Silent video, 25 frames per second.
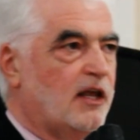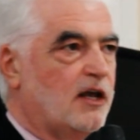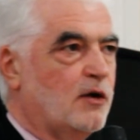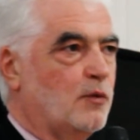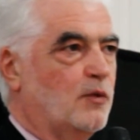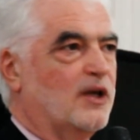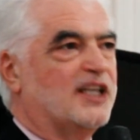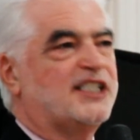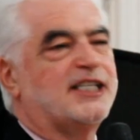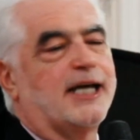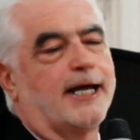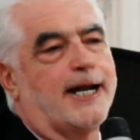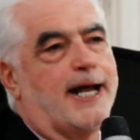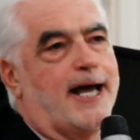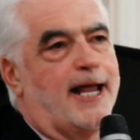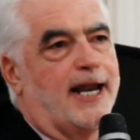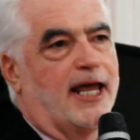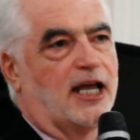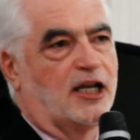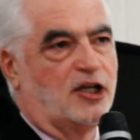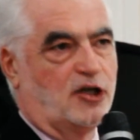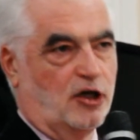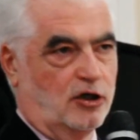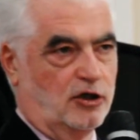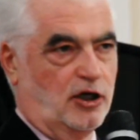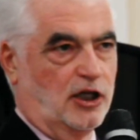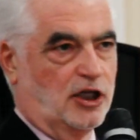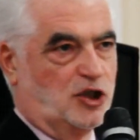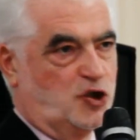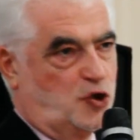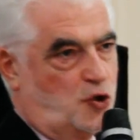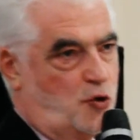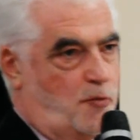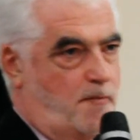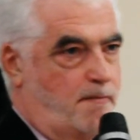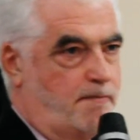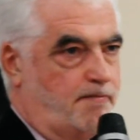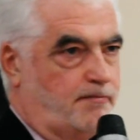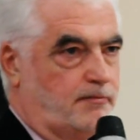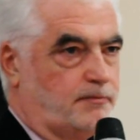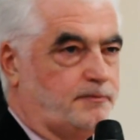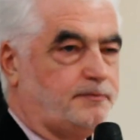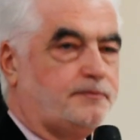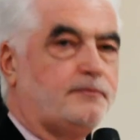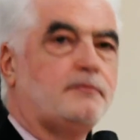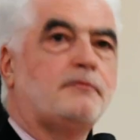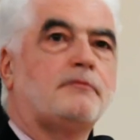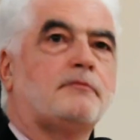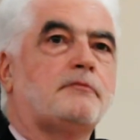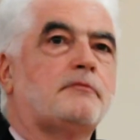with Sir Alec Douglas Hume,
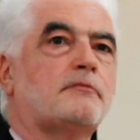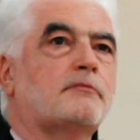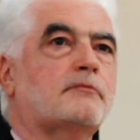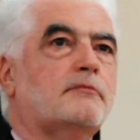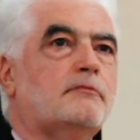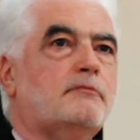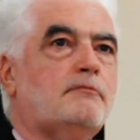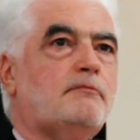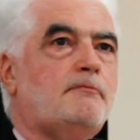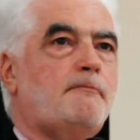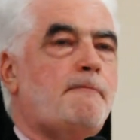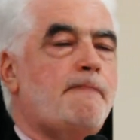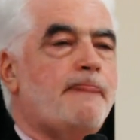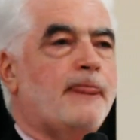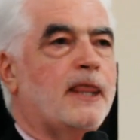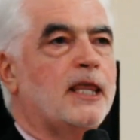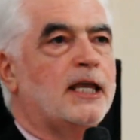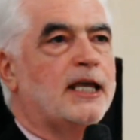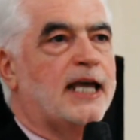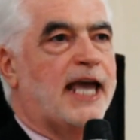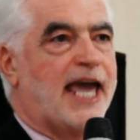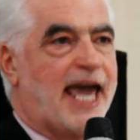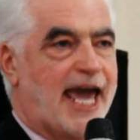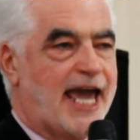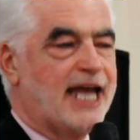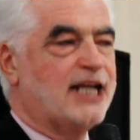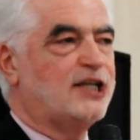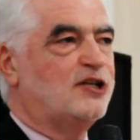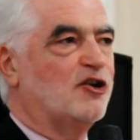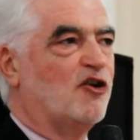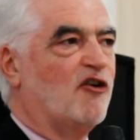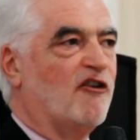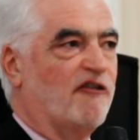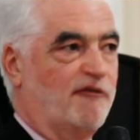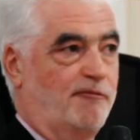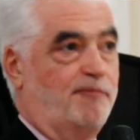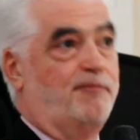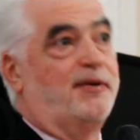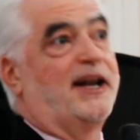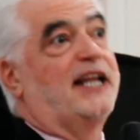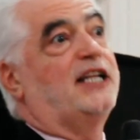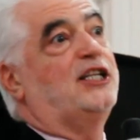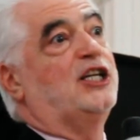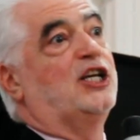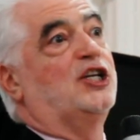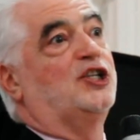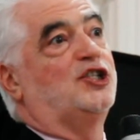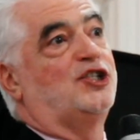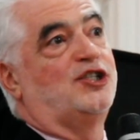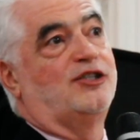head of
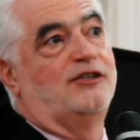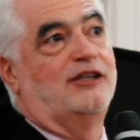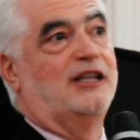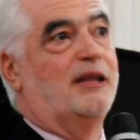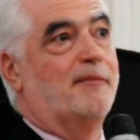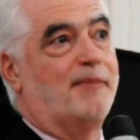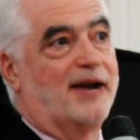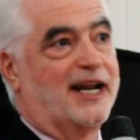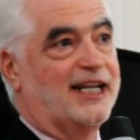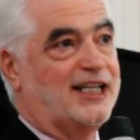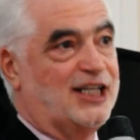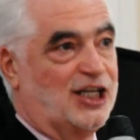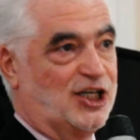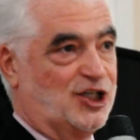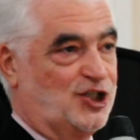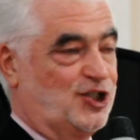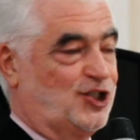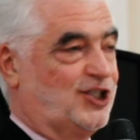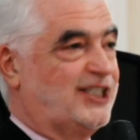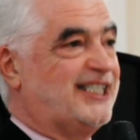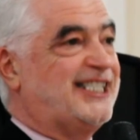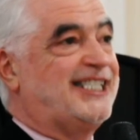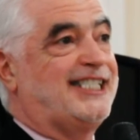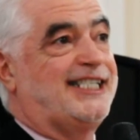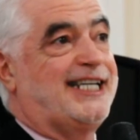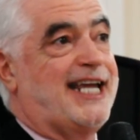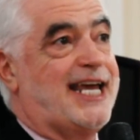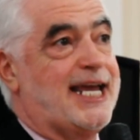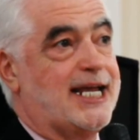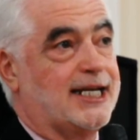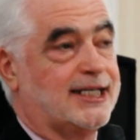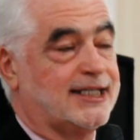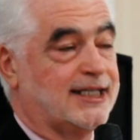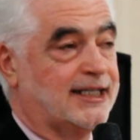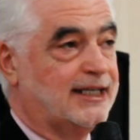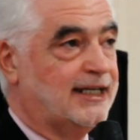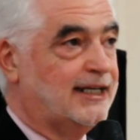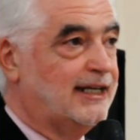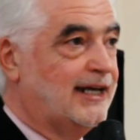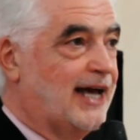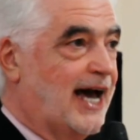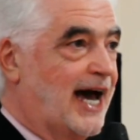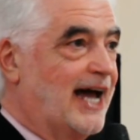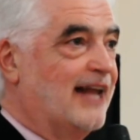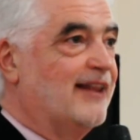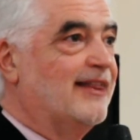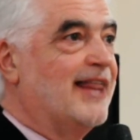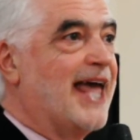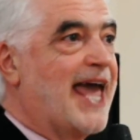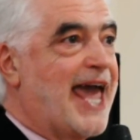the British state
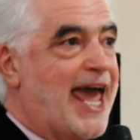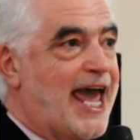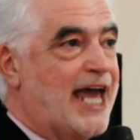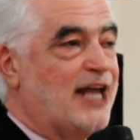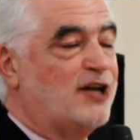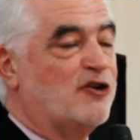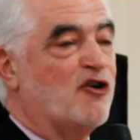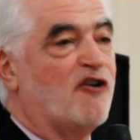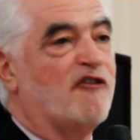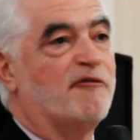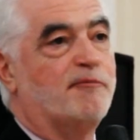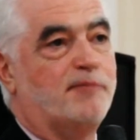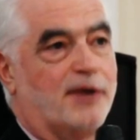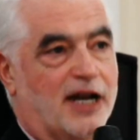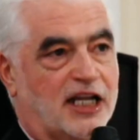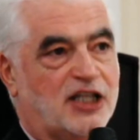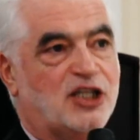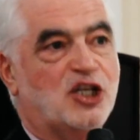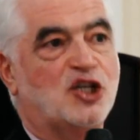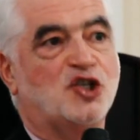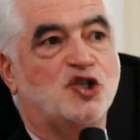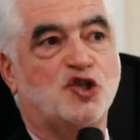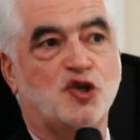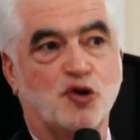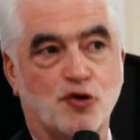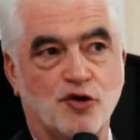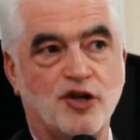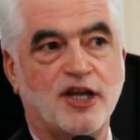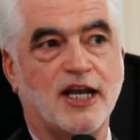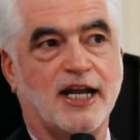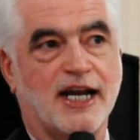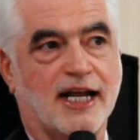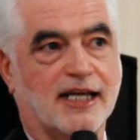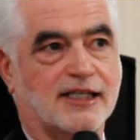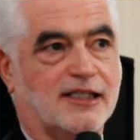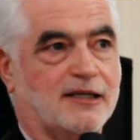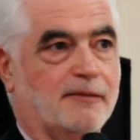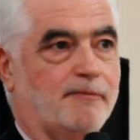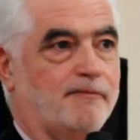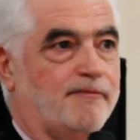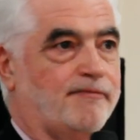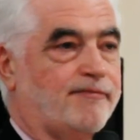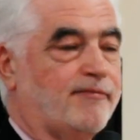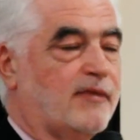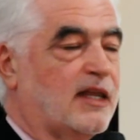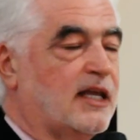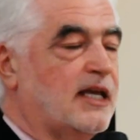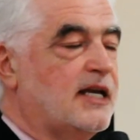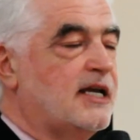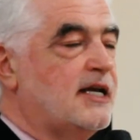and the head of British unionism.
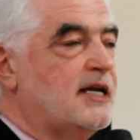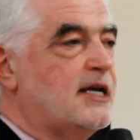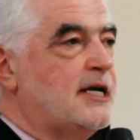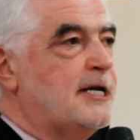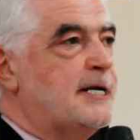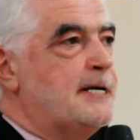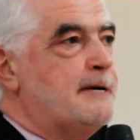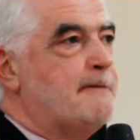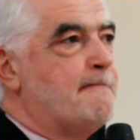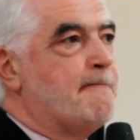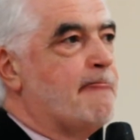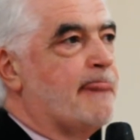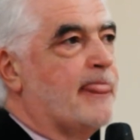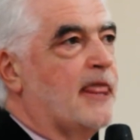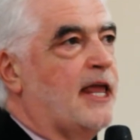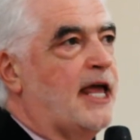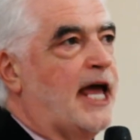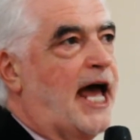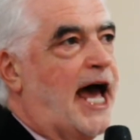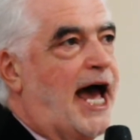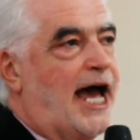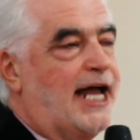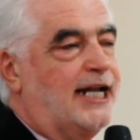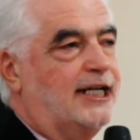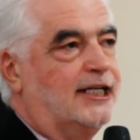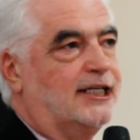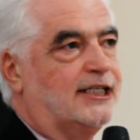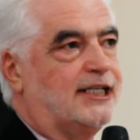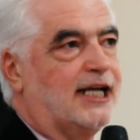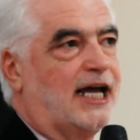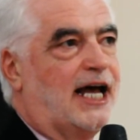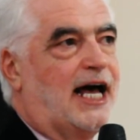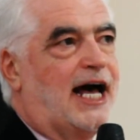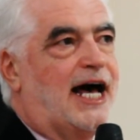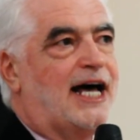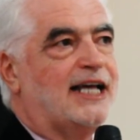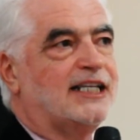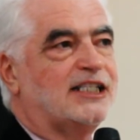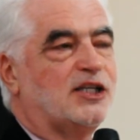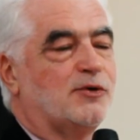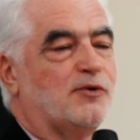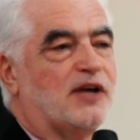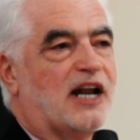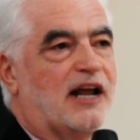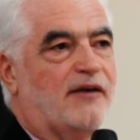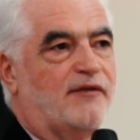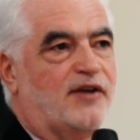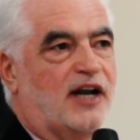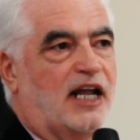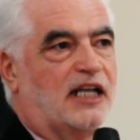And as they were
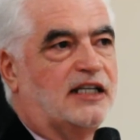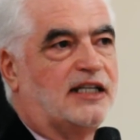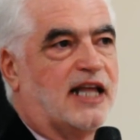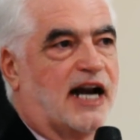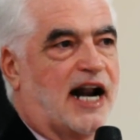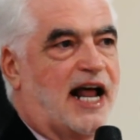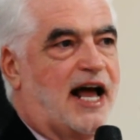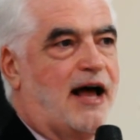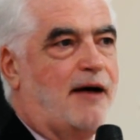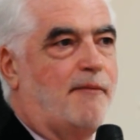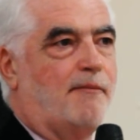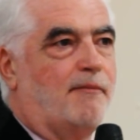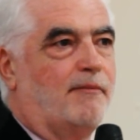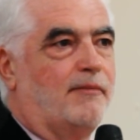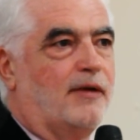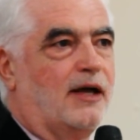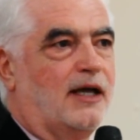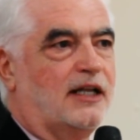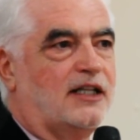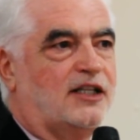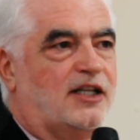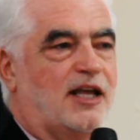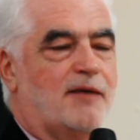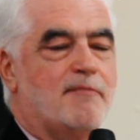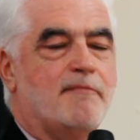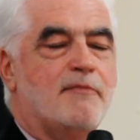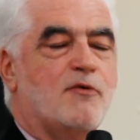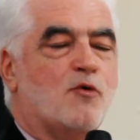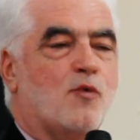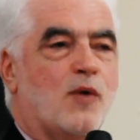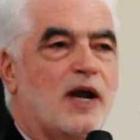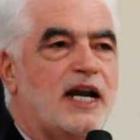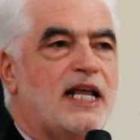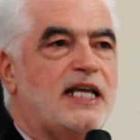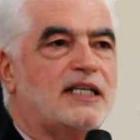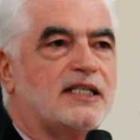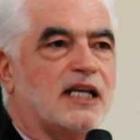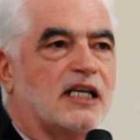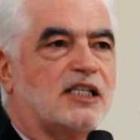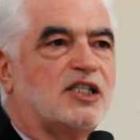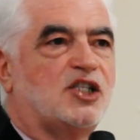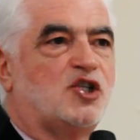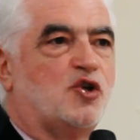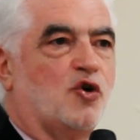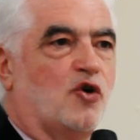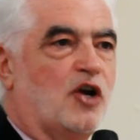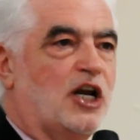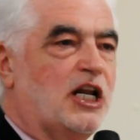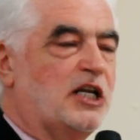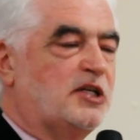having a dram, to Winnie's
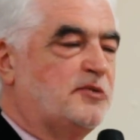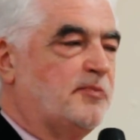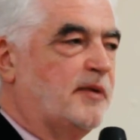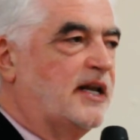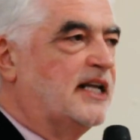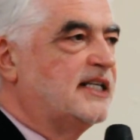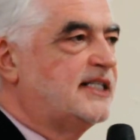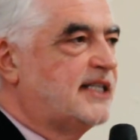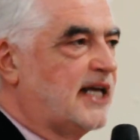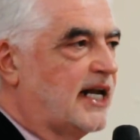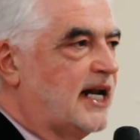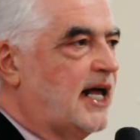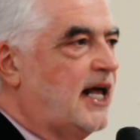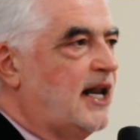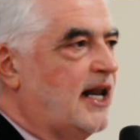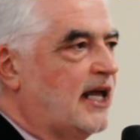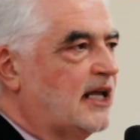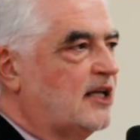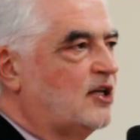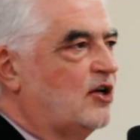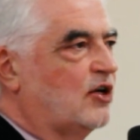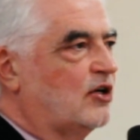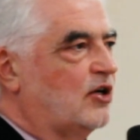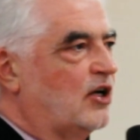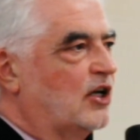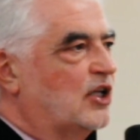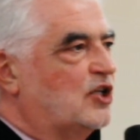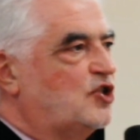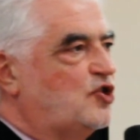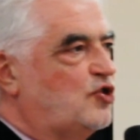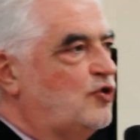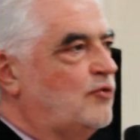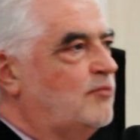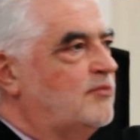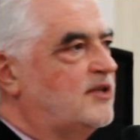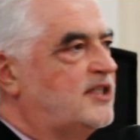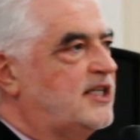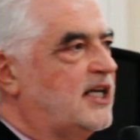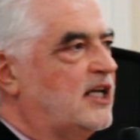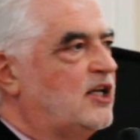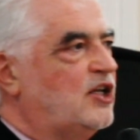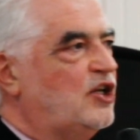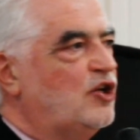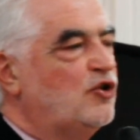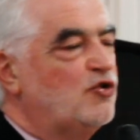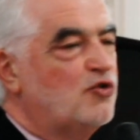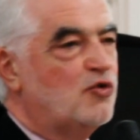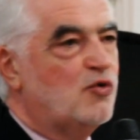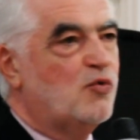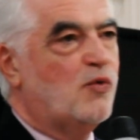astonishment, Sir Alec Douglas Hume said,
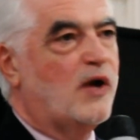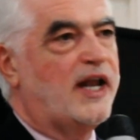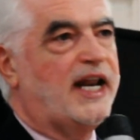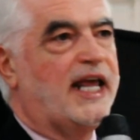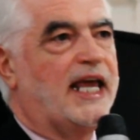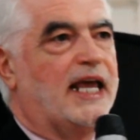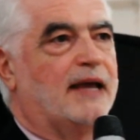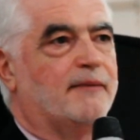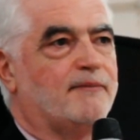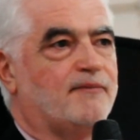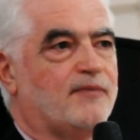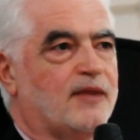"You know, Winnie,